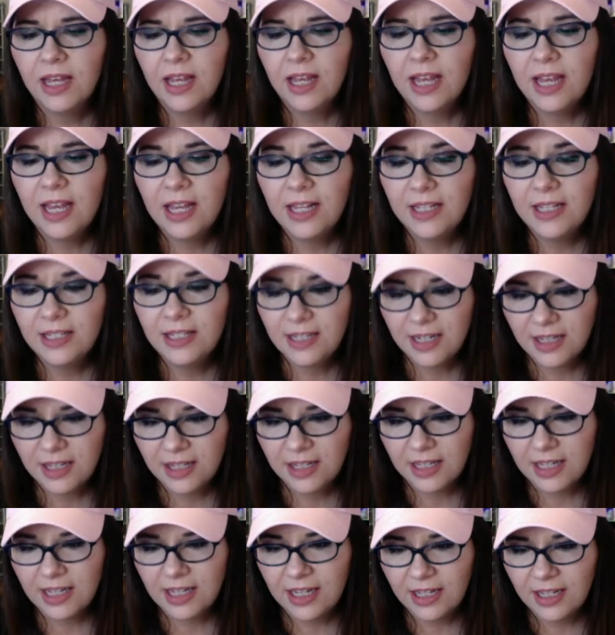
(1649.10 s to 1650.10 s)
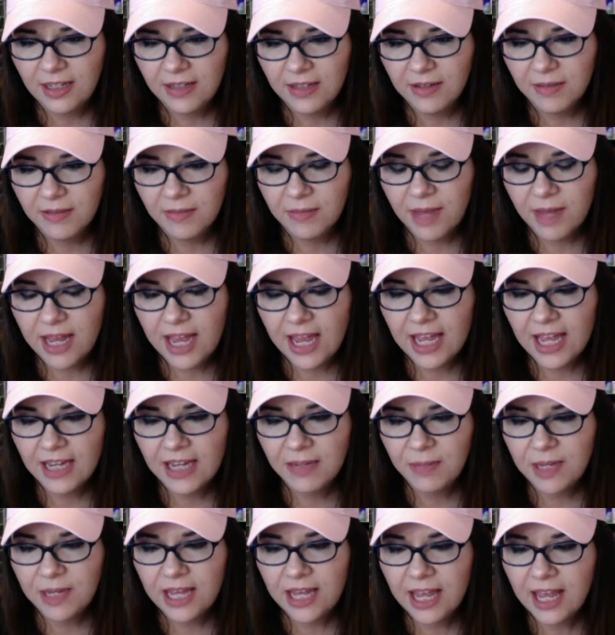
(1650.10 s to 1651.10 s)
Instantly, my
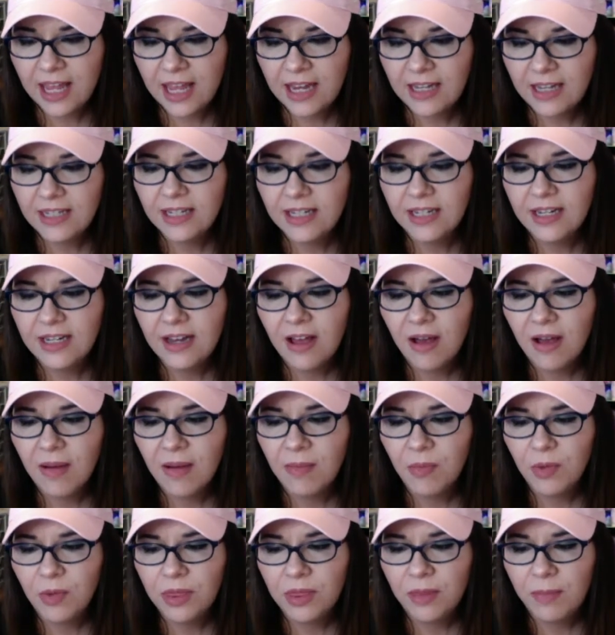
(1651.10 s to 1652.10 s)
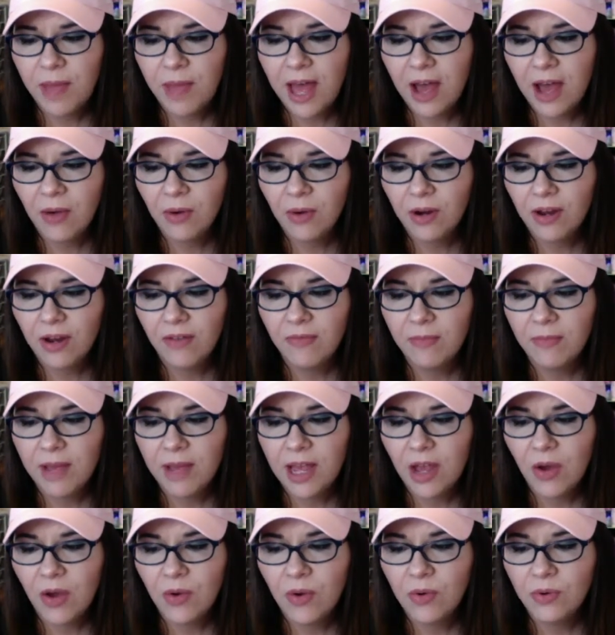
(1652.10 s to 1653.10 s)
hand began to numb with the power of
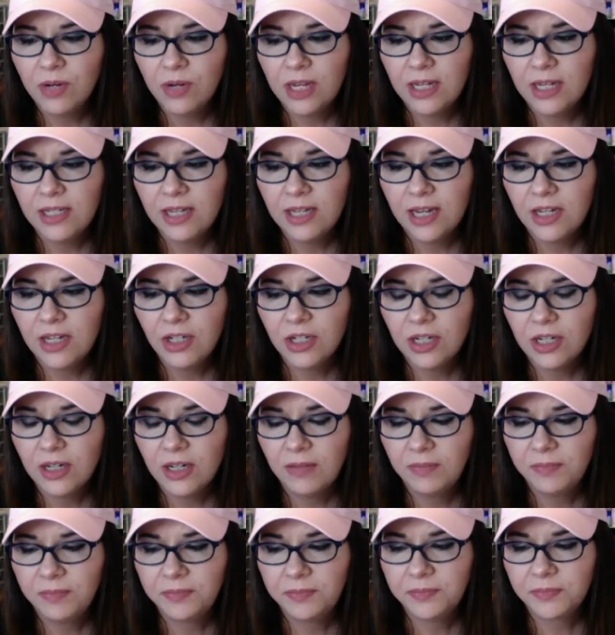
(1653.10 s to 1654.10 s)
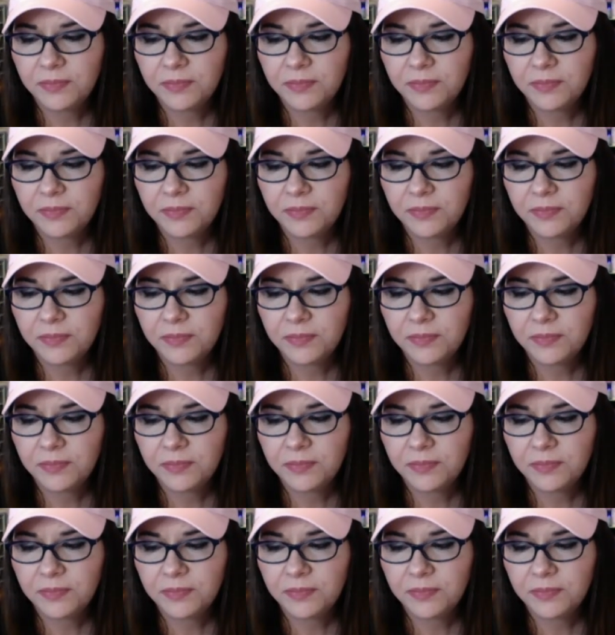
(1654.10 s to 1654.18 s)
my own intention.